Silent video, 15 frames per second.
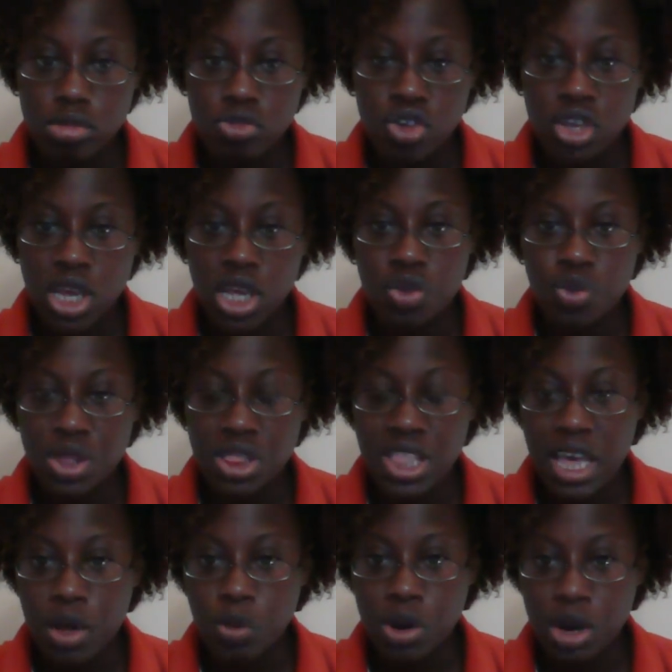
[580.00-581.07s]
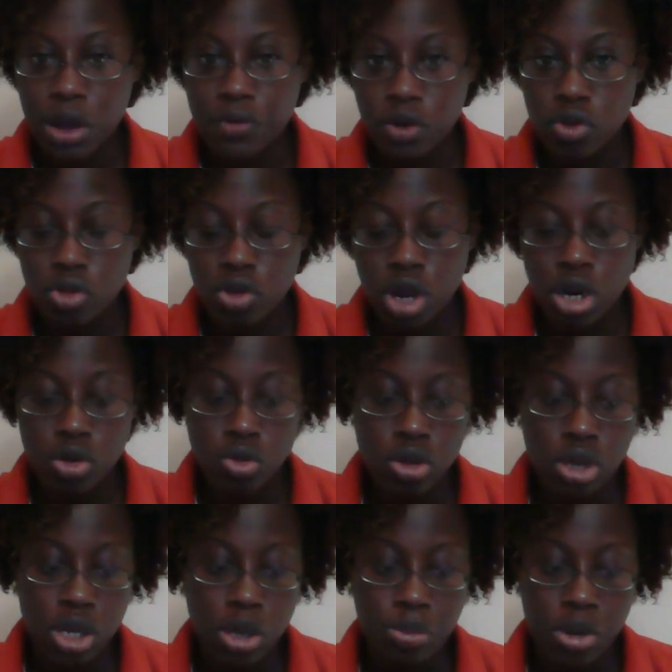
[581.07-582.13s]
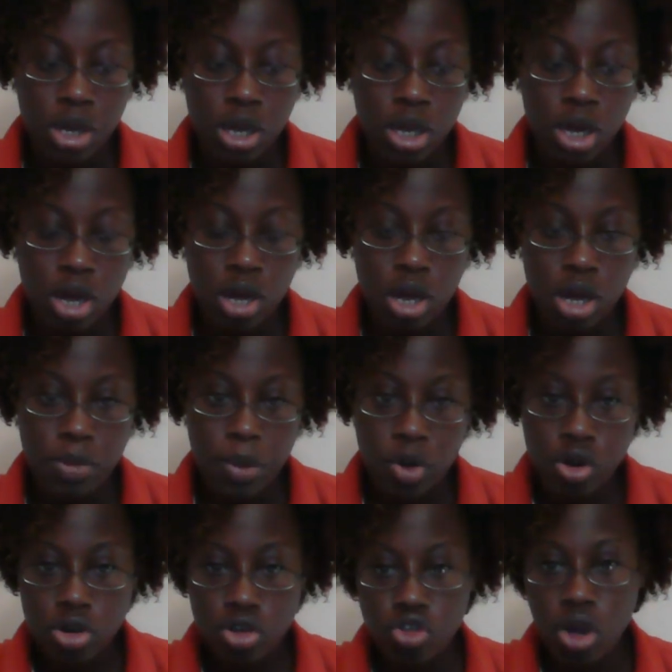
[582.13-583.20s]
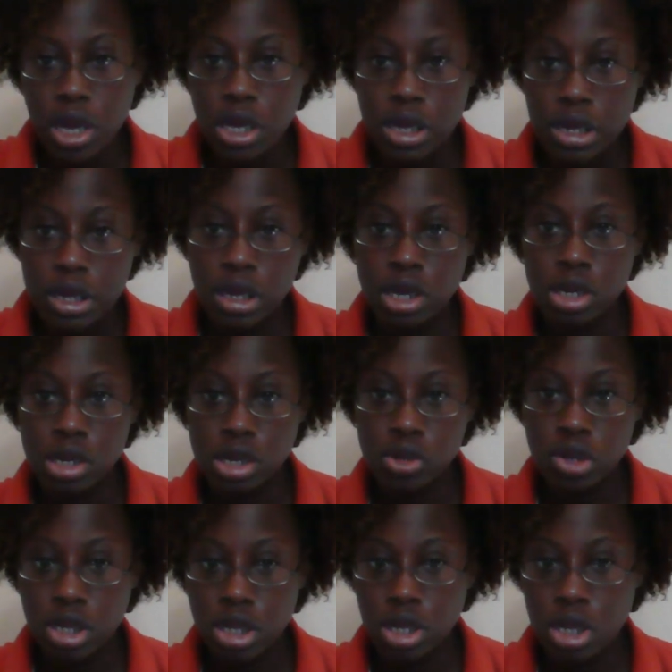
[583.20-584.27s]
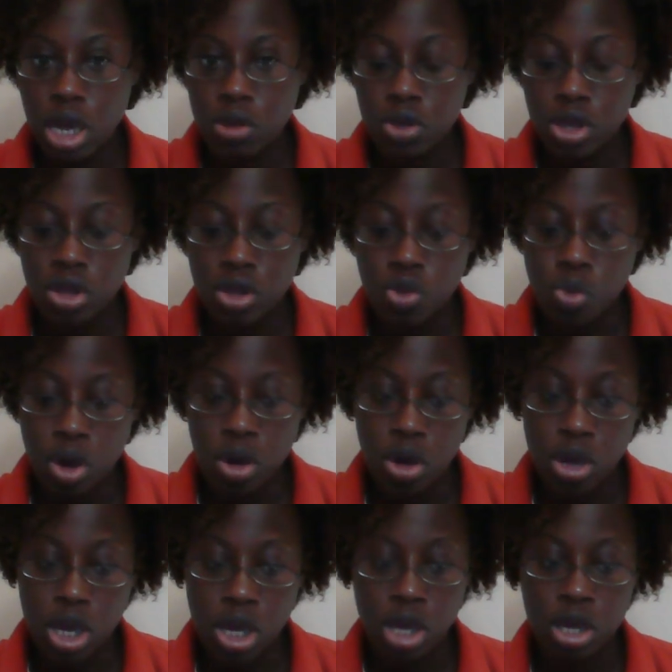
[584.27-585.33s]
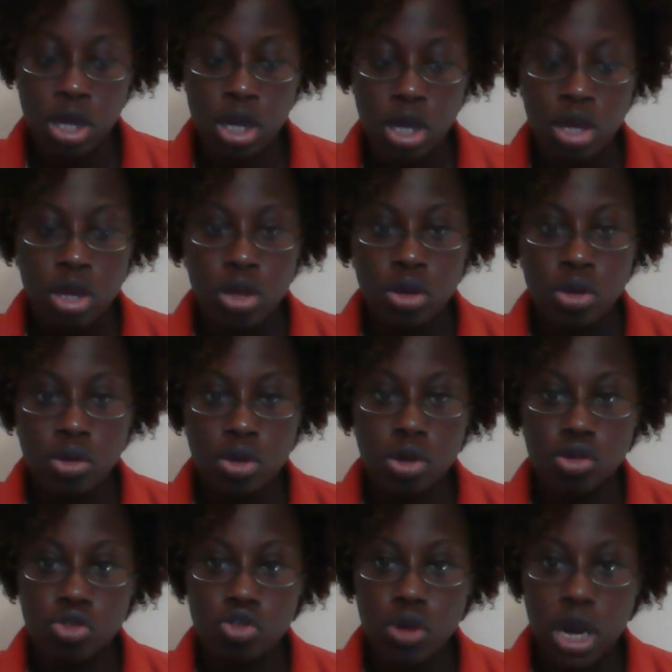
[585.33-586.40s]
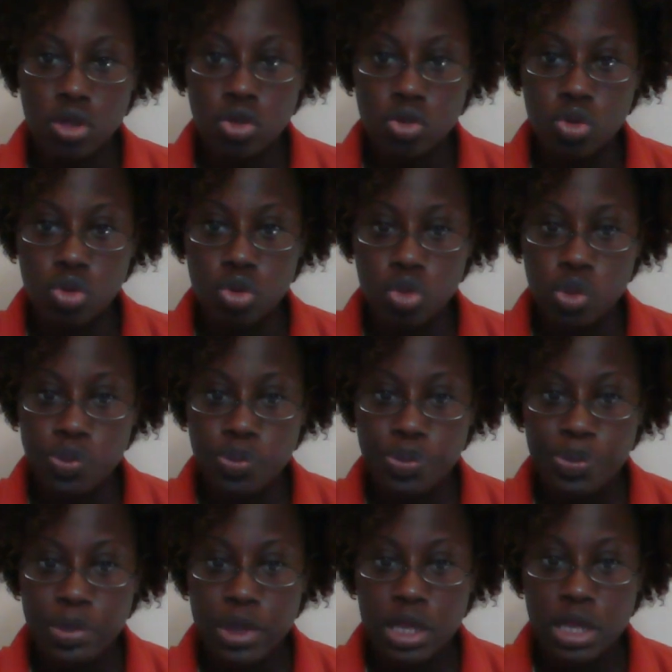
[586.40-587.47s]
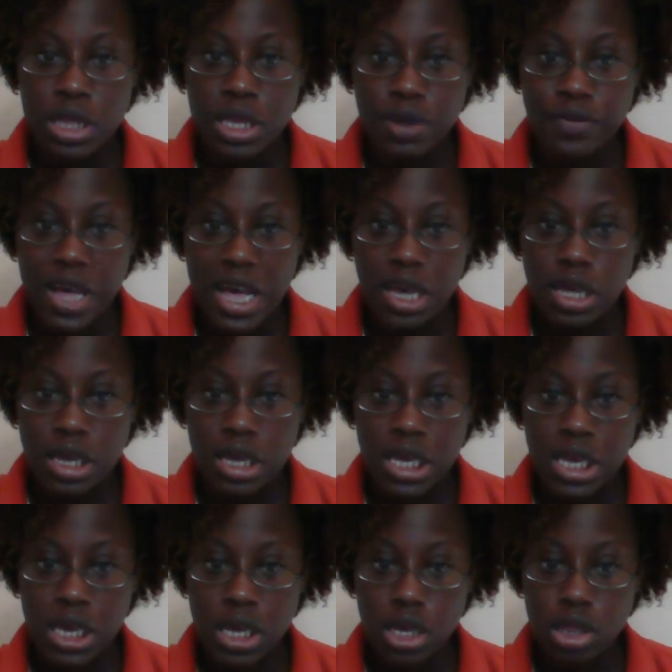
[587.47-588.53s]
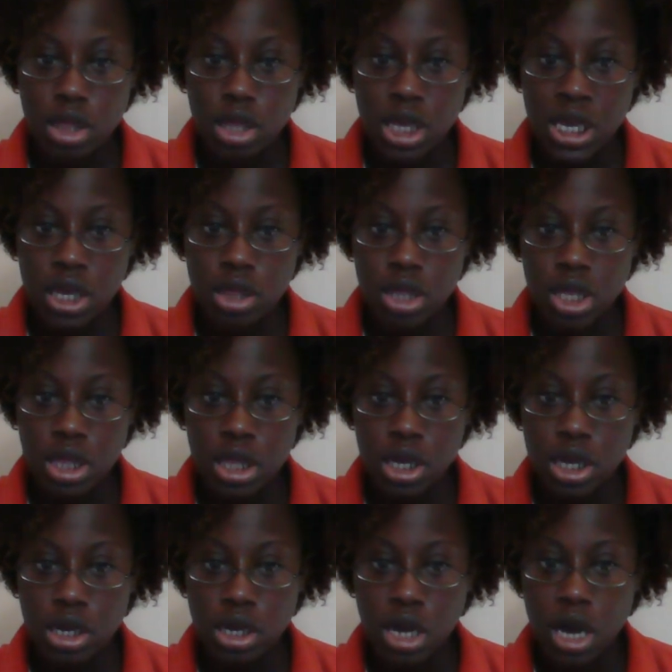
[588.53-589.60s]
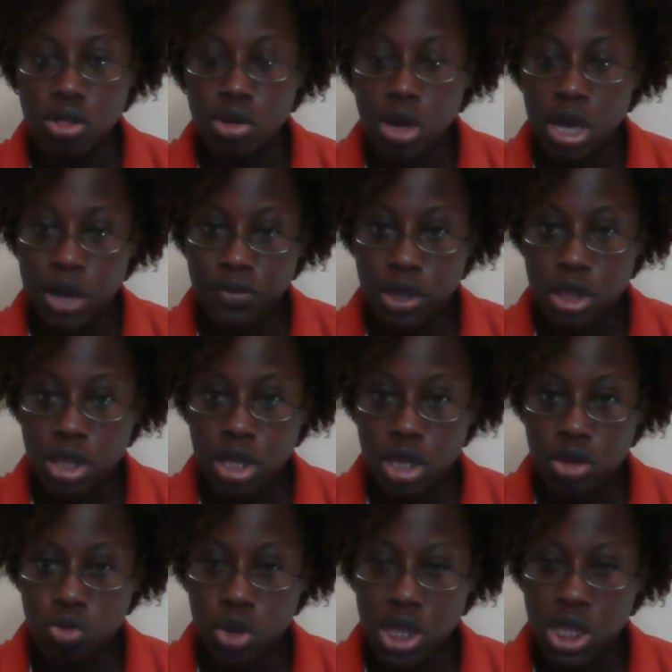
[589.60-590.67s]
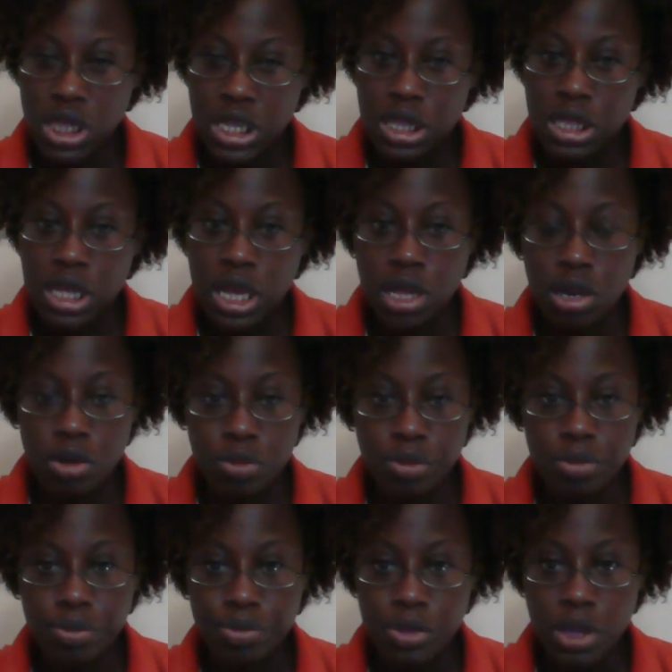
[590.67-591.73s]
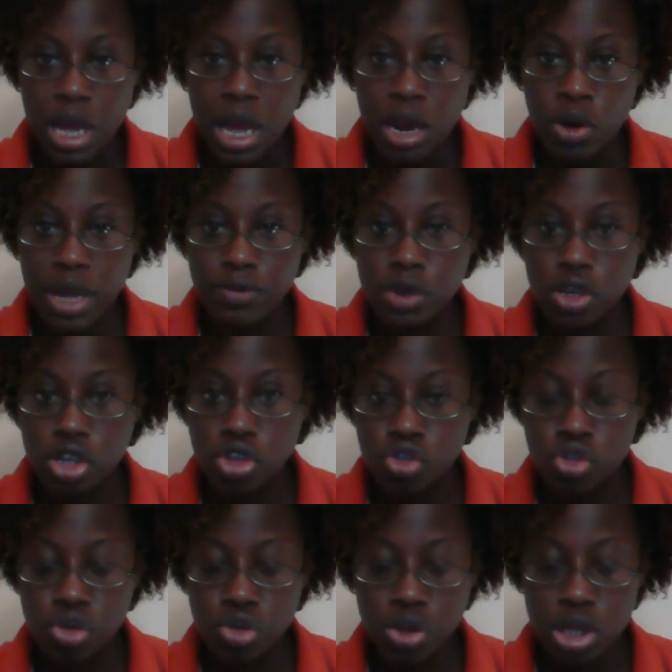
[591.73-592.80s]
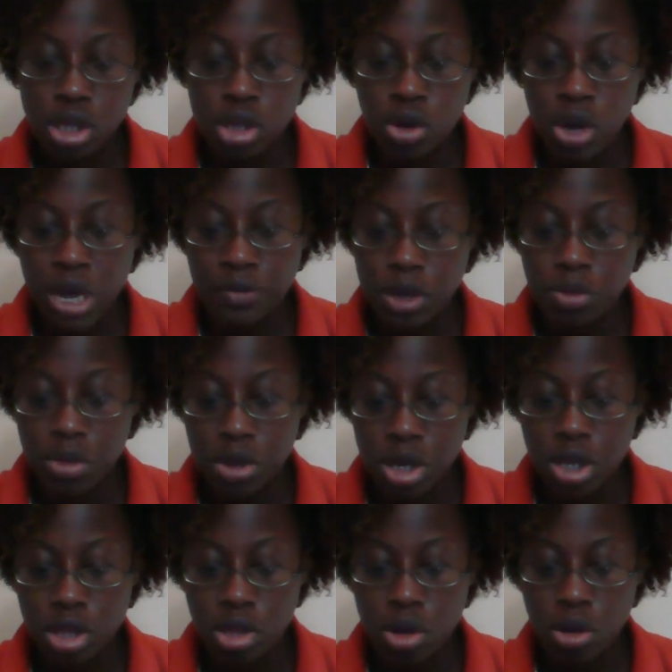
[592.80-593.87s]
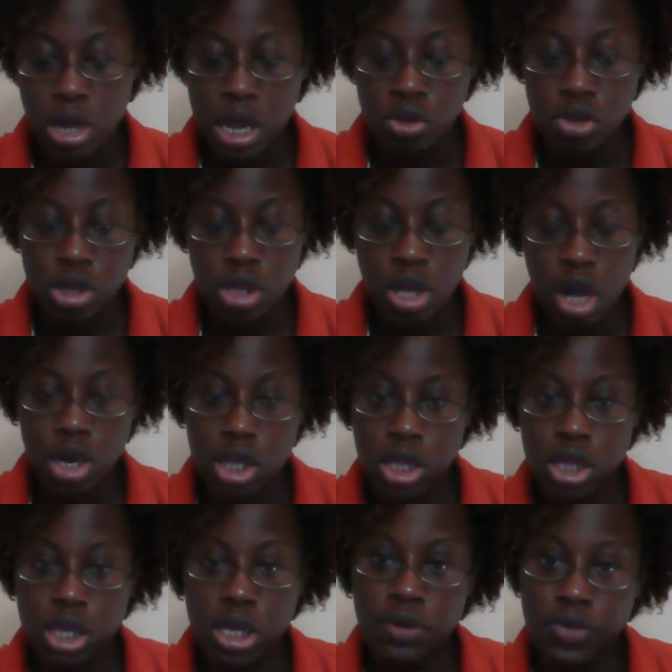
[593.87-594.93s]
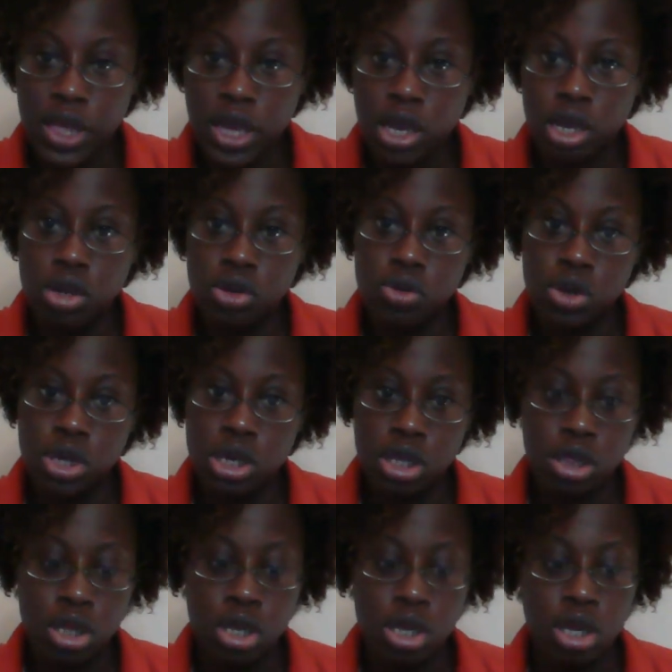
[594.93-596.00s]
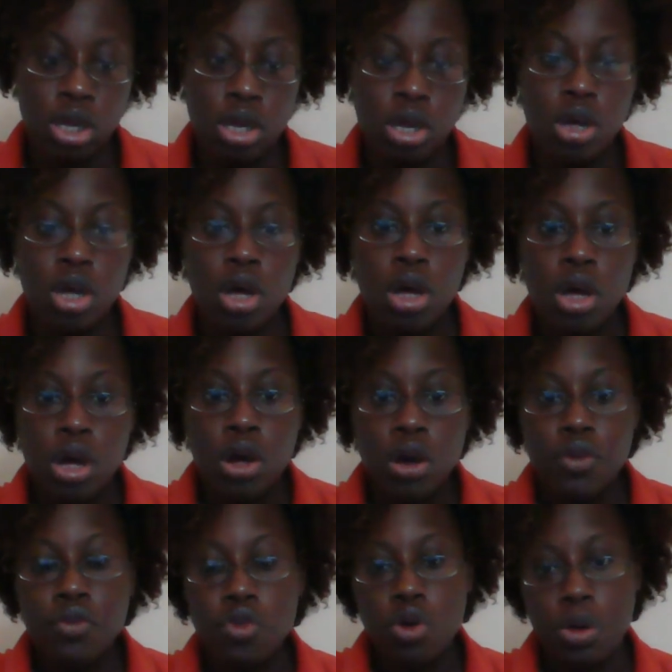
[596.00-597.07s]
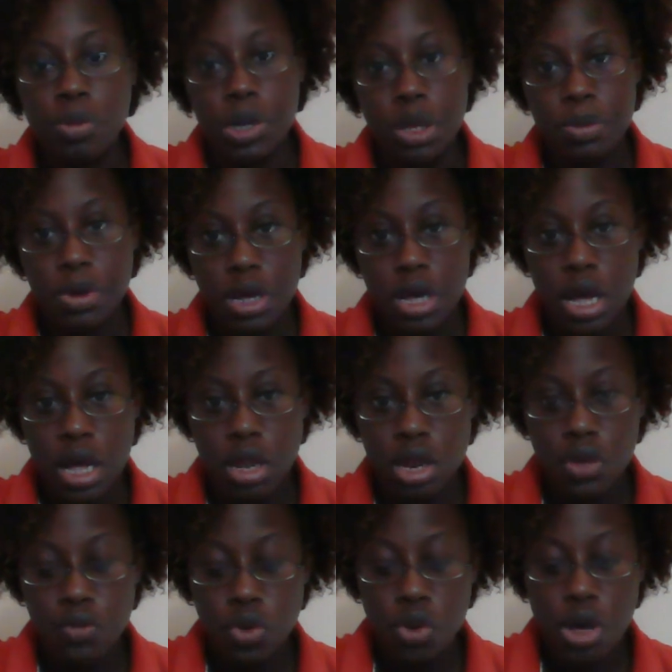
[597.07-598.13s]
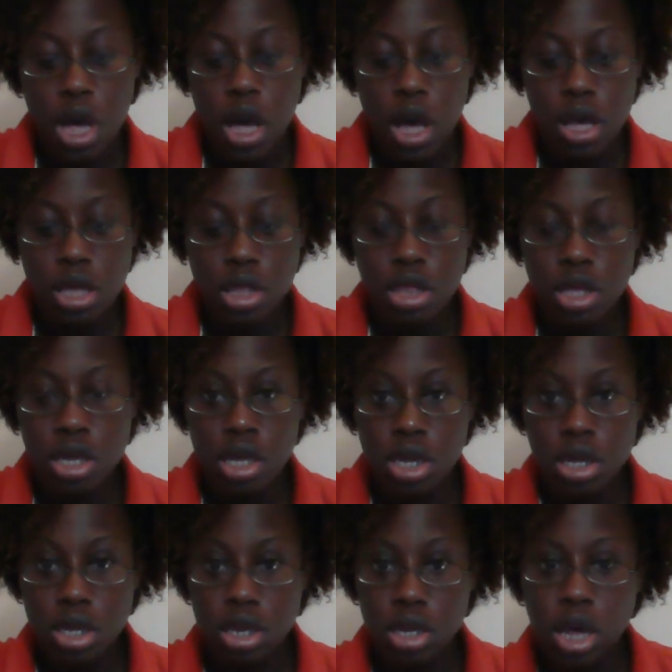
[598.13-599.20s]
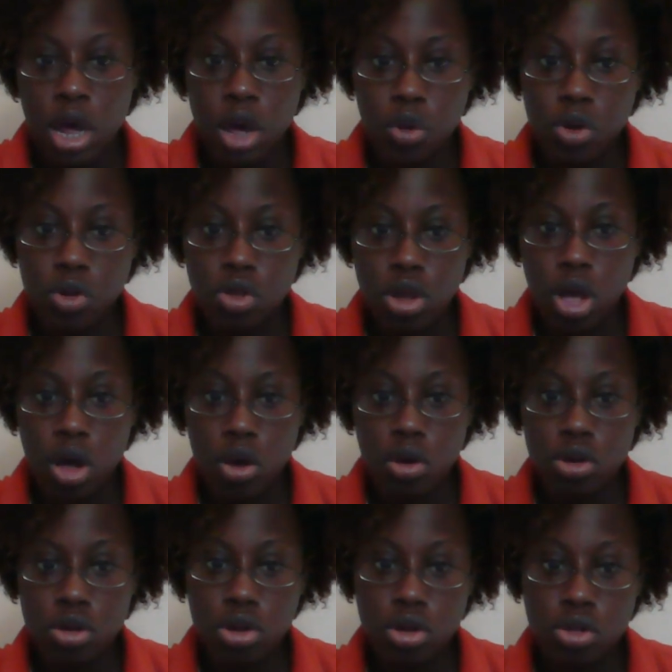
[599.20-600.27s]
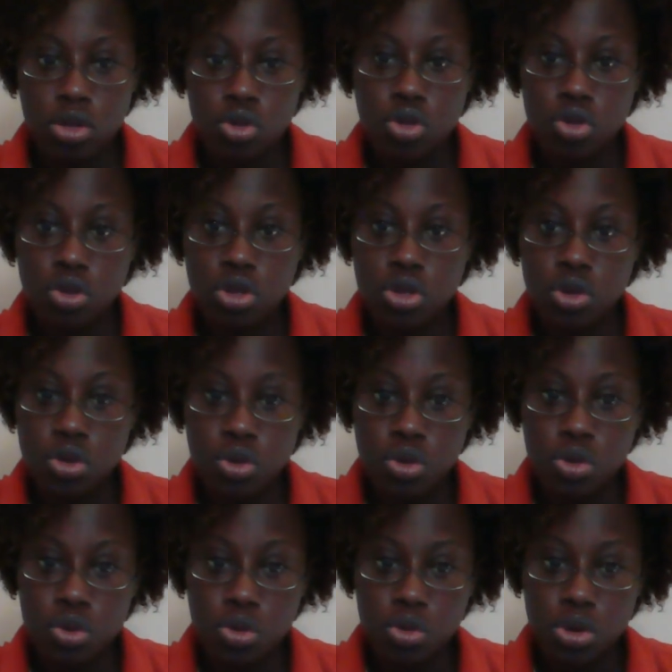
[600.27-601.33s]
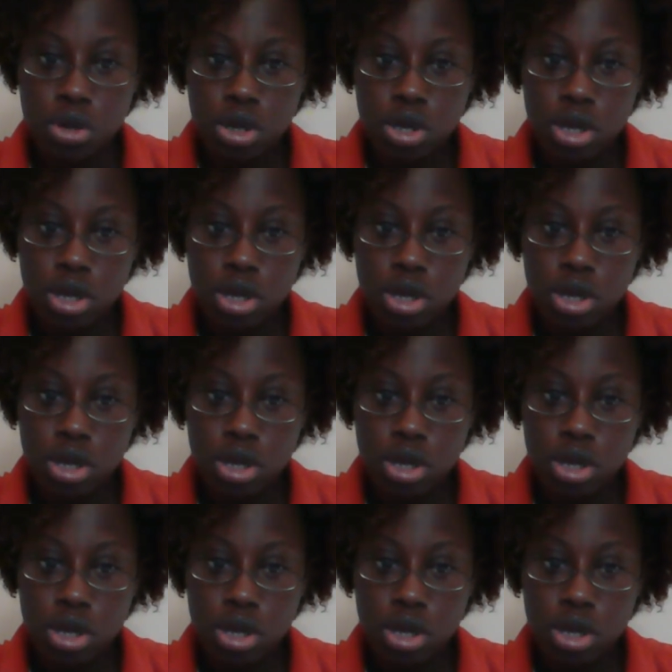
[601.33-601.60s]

chance with that when I first started using it, but I'm going to try again and just see how things work, and try to see if I can get in to see Dr. Evans in Winston-Salem. I don't have any insurance, don't have any money, so I'll just call and see if they can do anything for me. But I love you guys, and I will talk to you soon.